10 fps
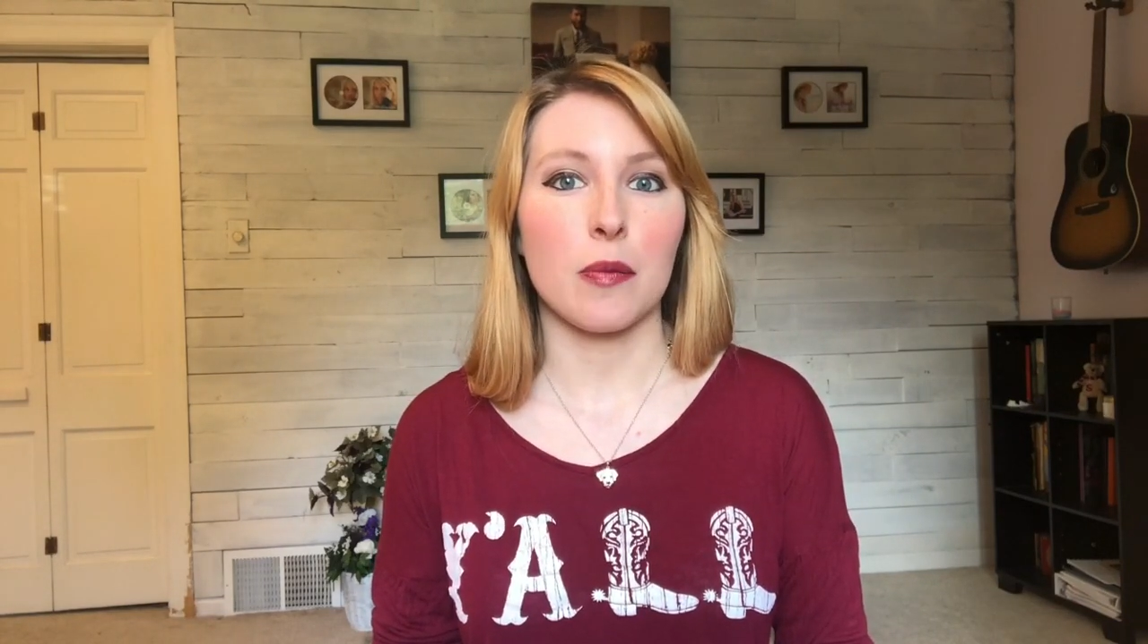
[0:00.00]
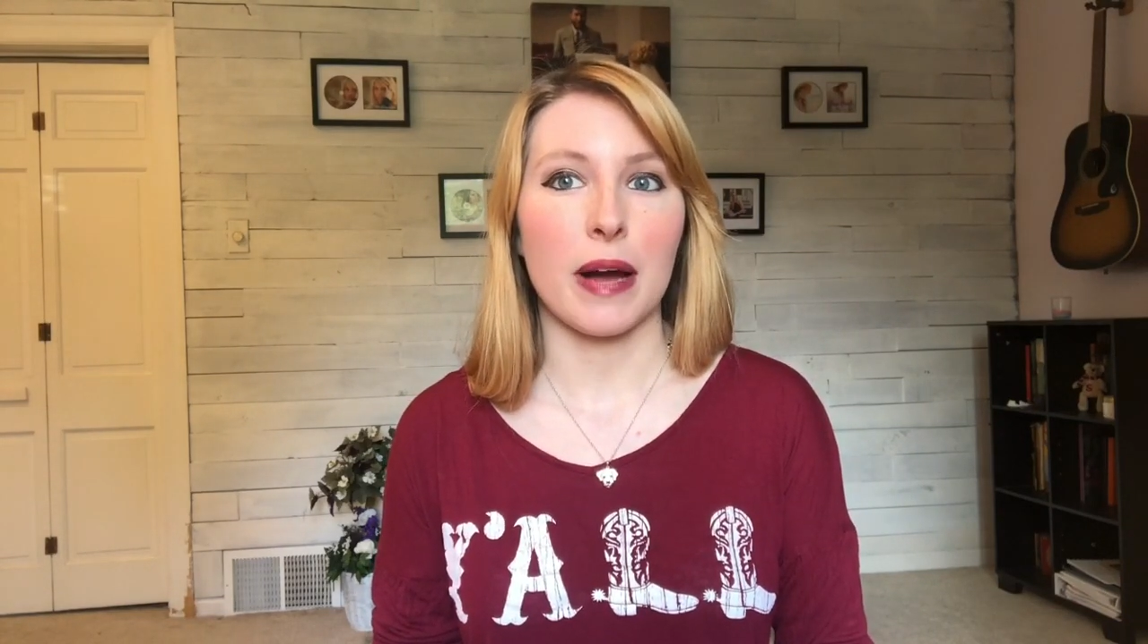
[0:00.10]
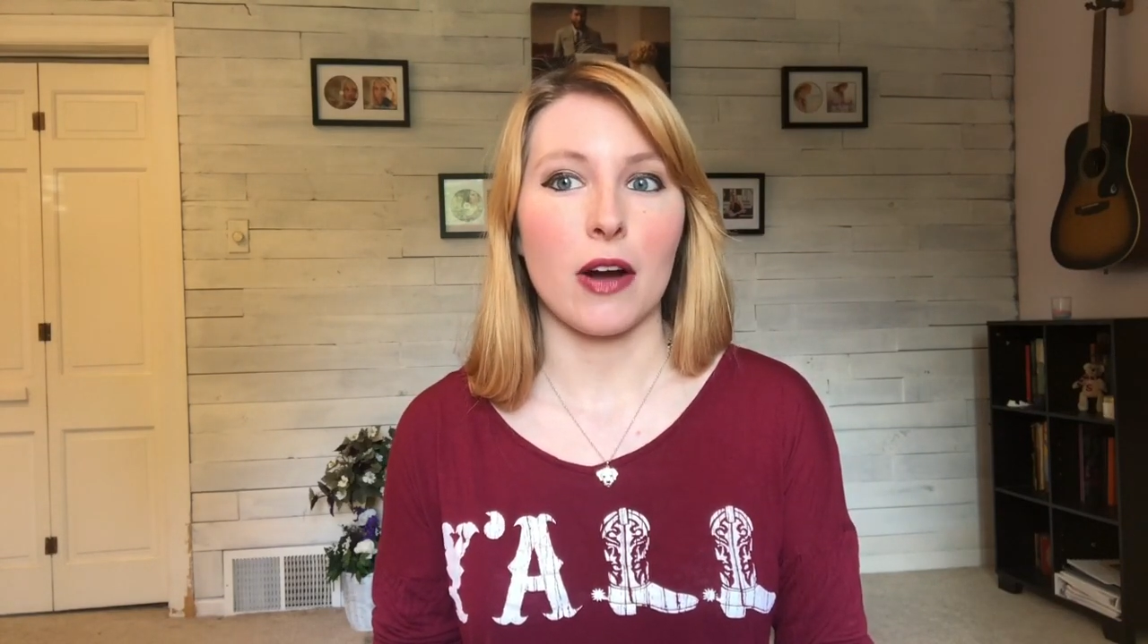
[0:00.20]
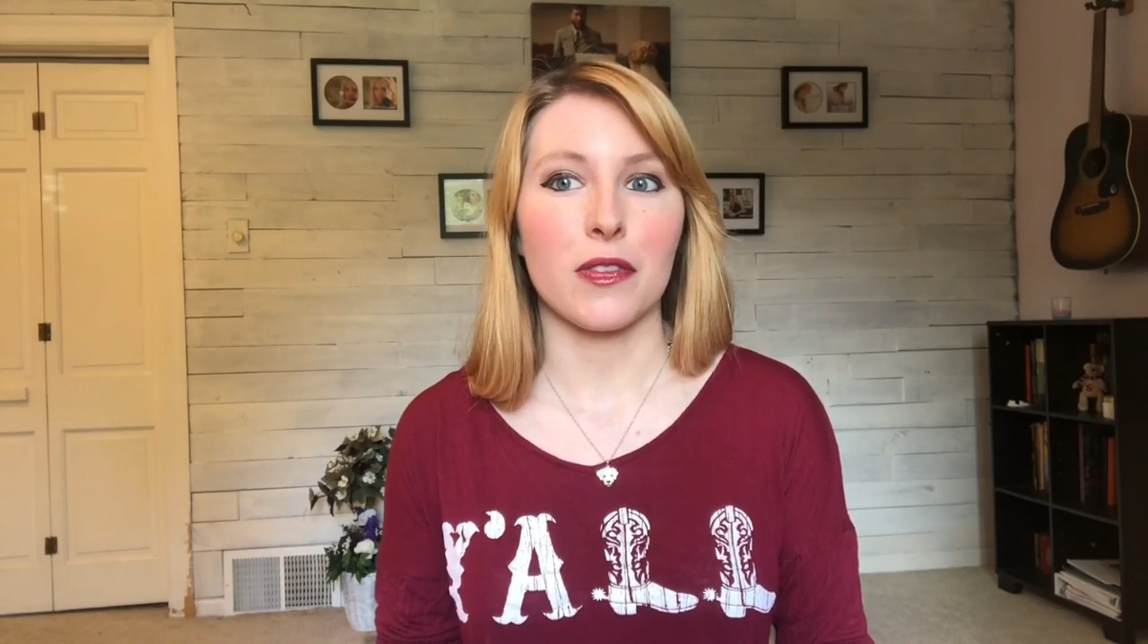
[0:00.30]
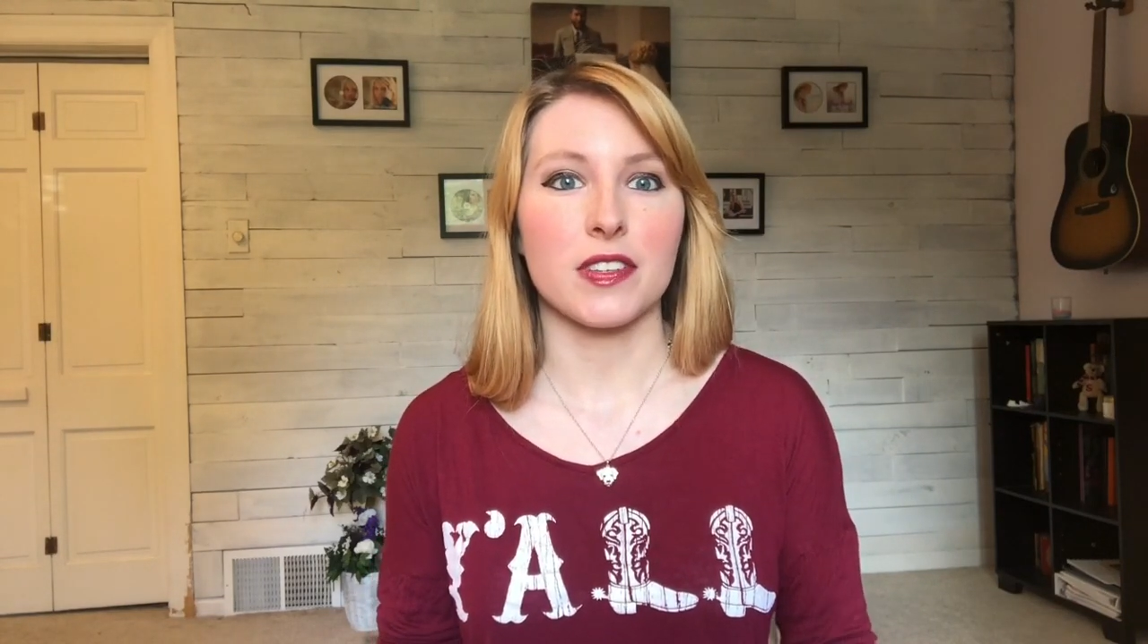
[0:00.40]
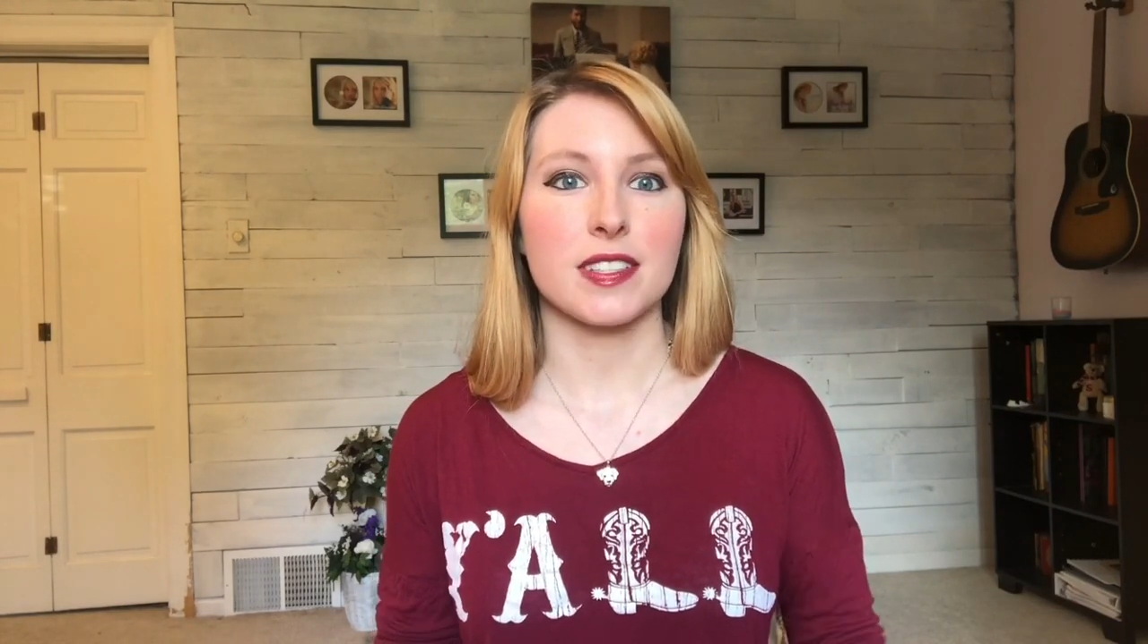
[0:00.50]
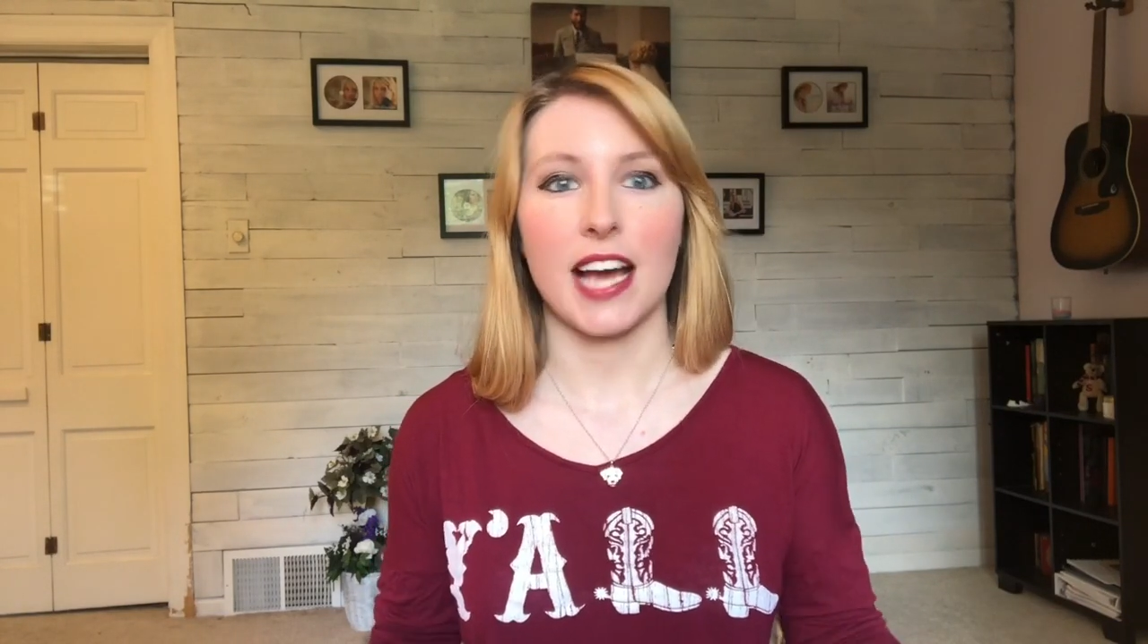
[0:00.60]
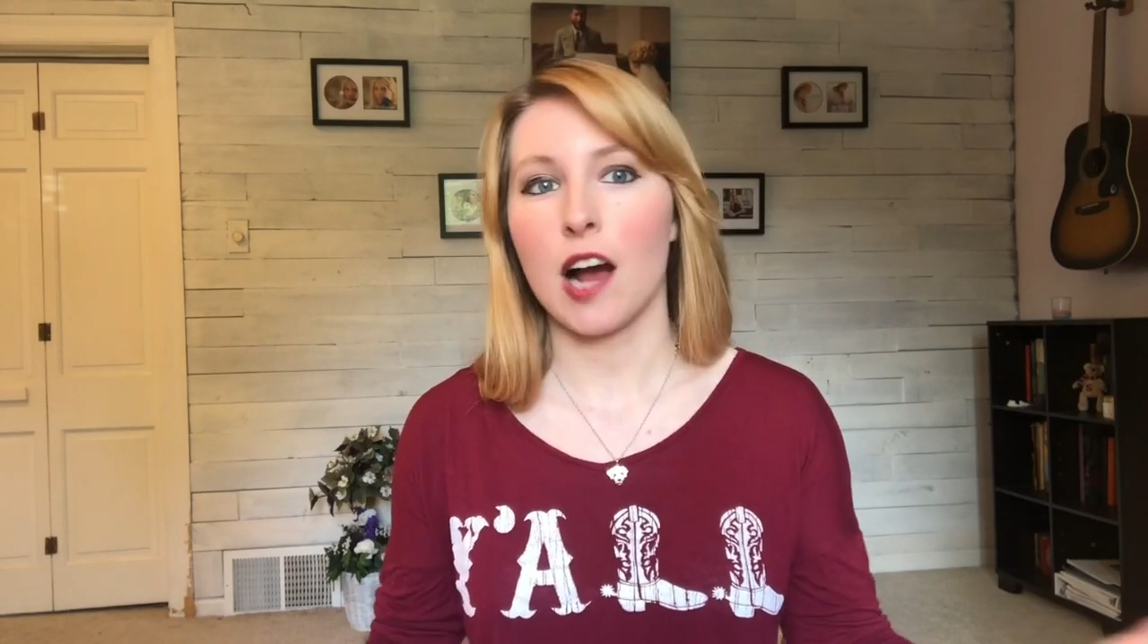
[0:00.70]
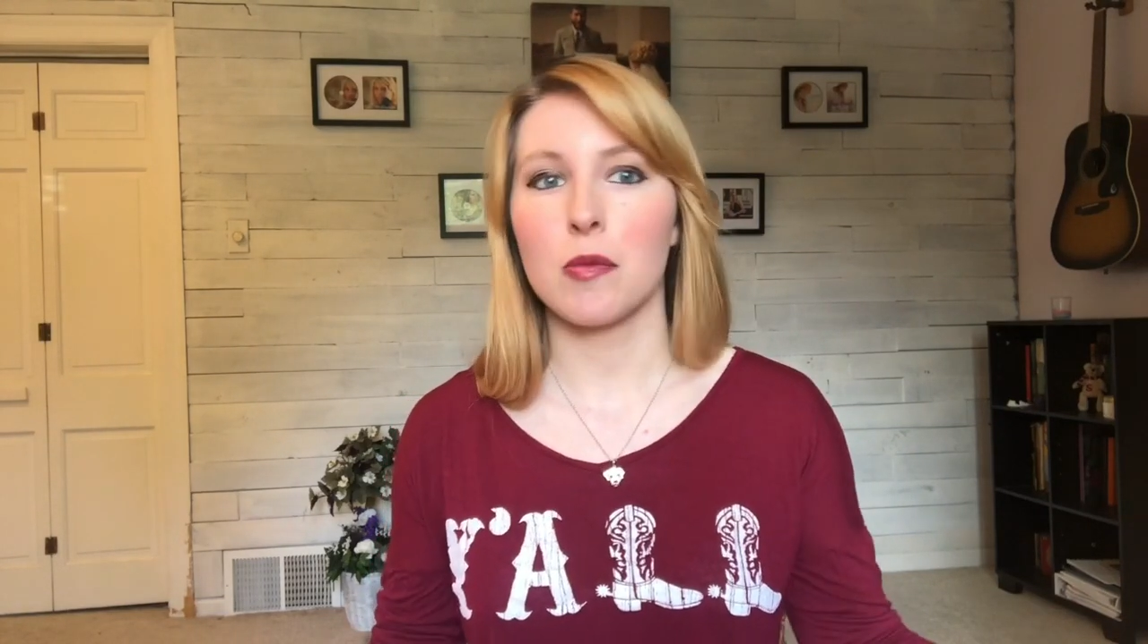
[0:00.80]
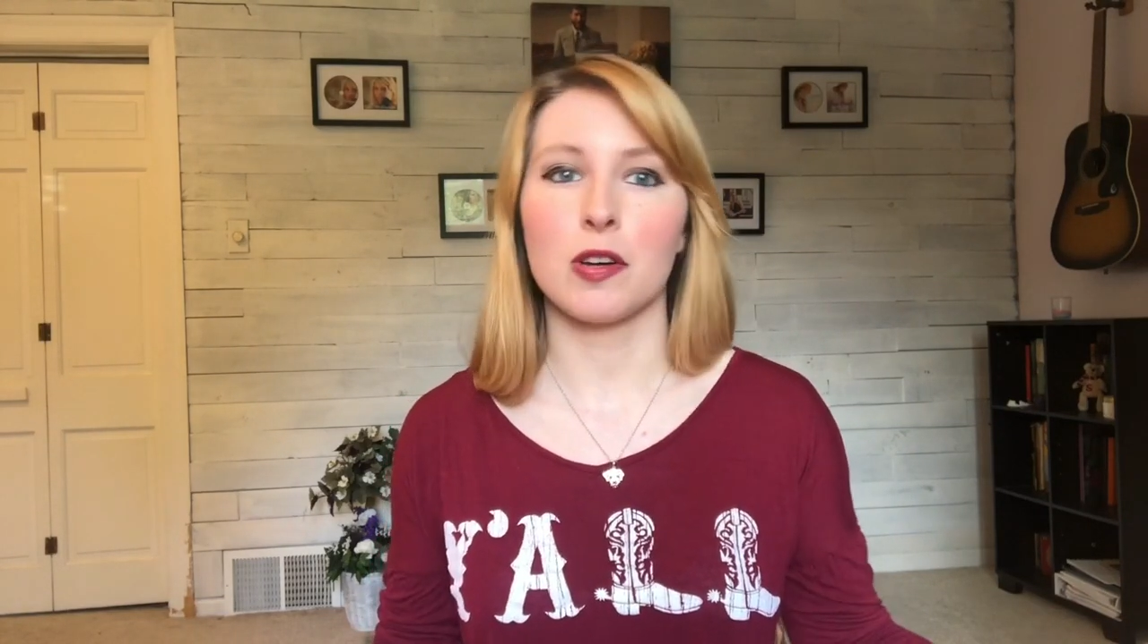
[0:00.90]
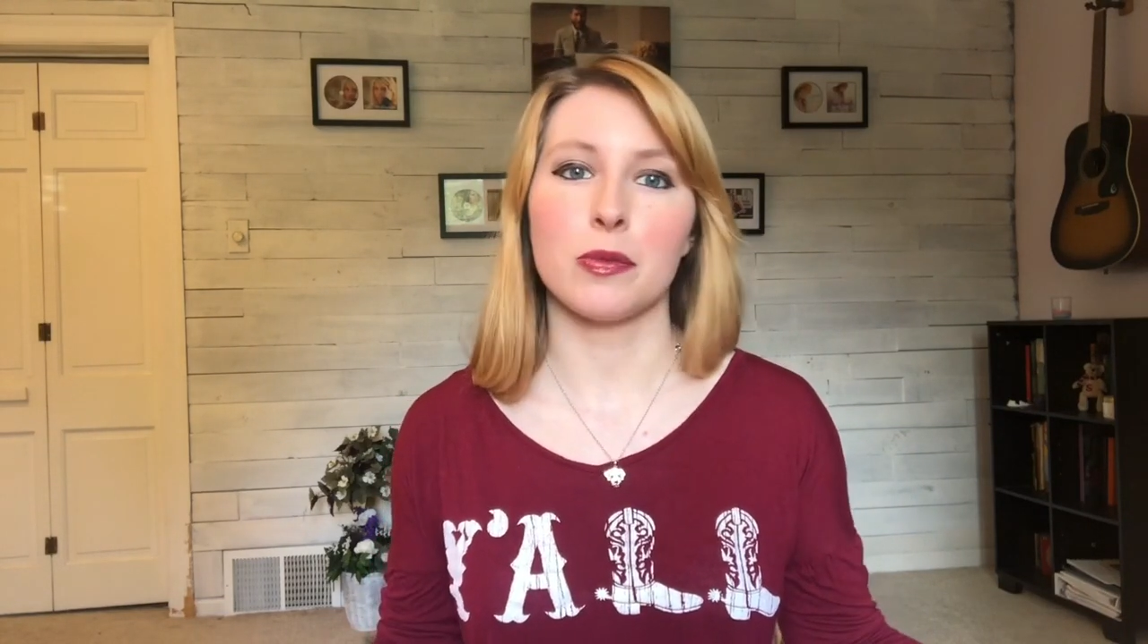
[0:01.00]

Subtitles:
about this Cowboy